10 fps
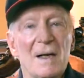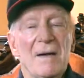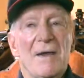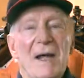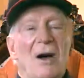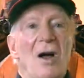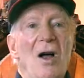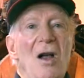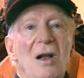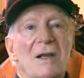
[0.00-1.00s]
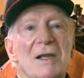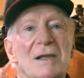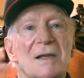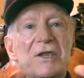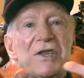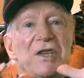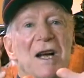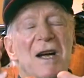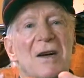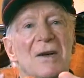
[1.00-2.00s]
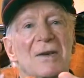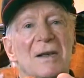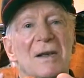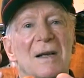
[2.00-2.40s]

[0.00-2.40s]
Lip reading: they all shared